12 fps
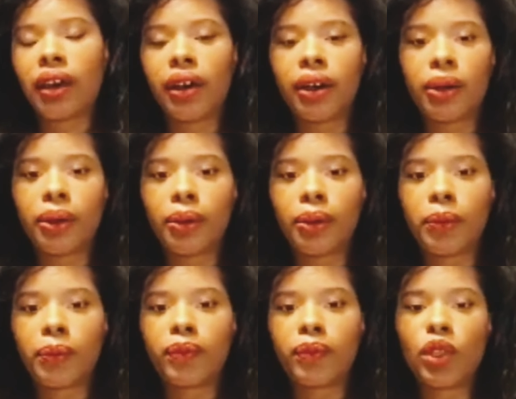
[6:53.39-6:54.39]

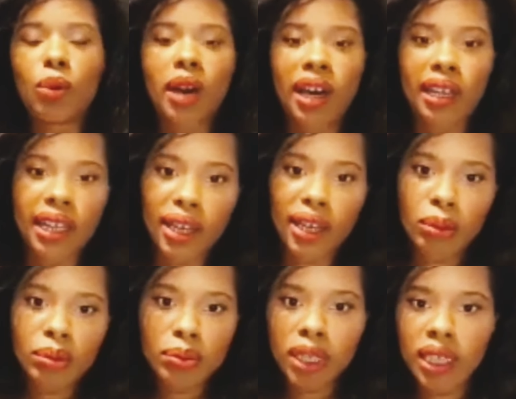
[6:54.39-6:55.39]
nobody
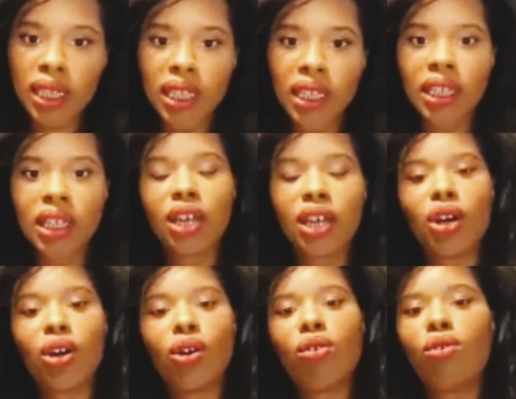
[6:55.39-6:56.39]
helped me
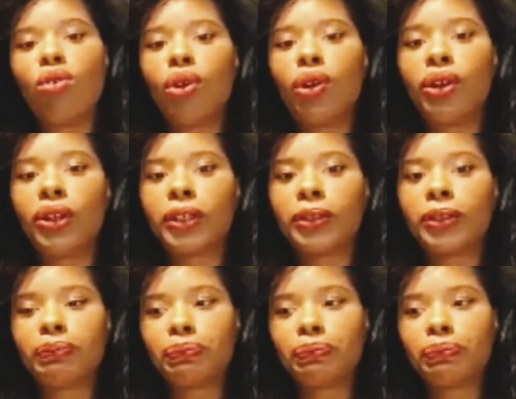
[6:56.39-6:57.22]
or